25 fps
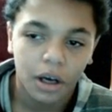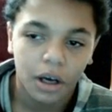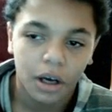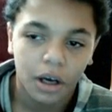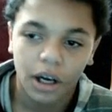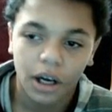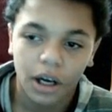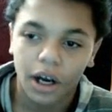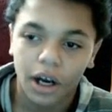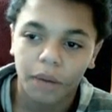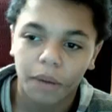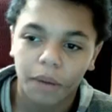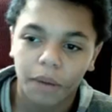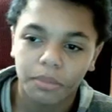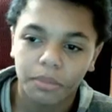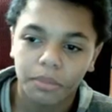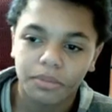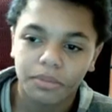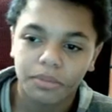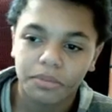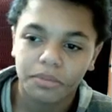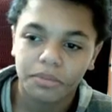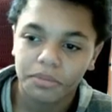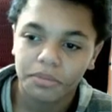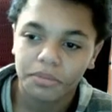I
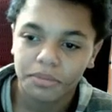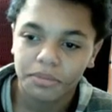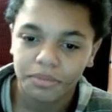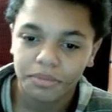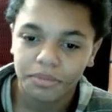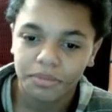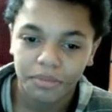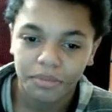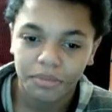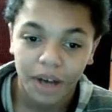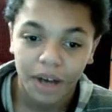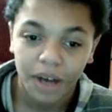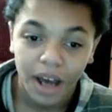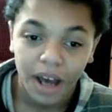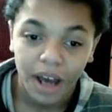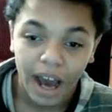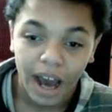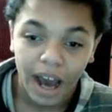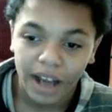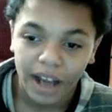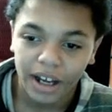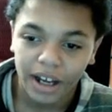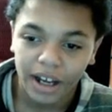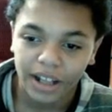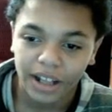
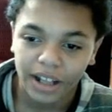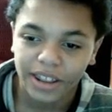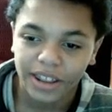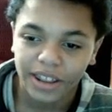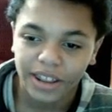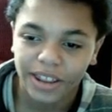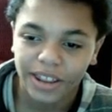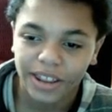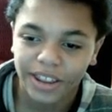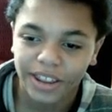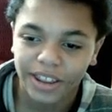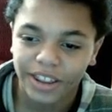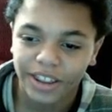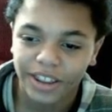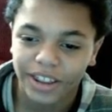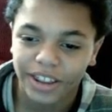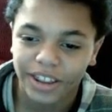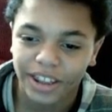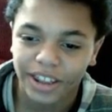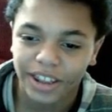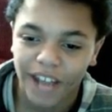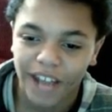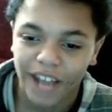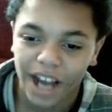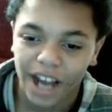got
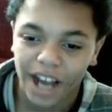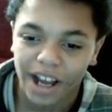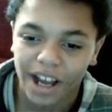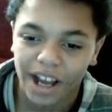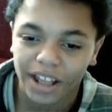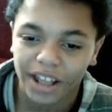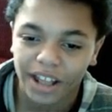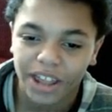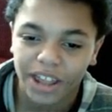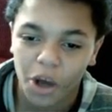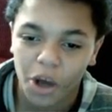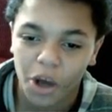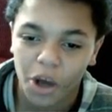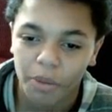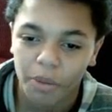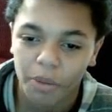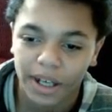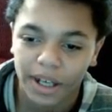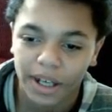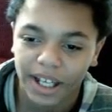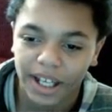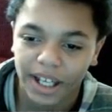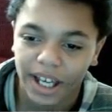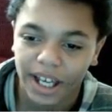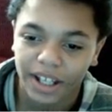so
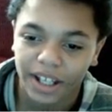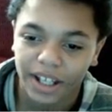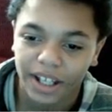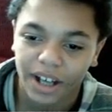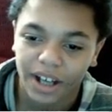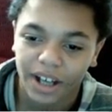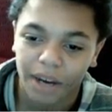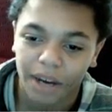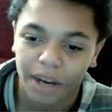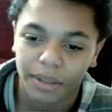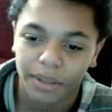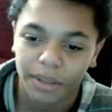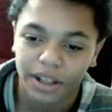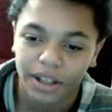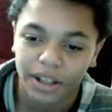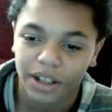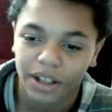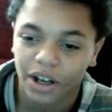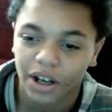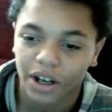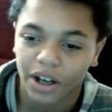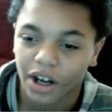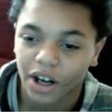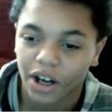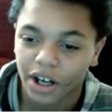many hate comments
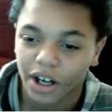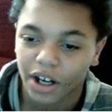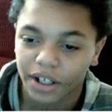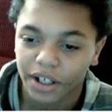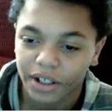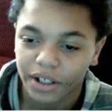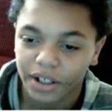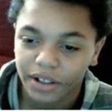on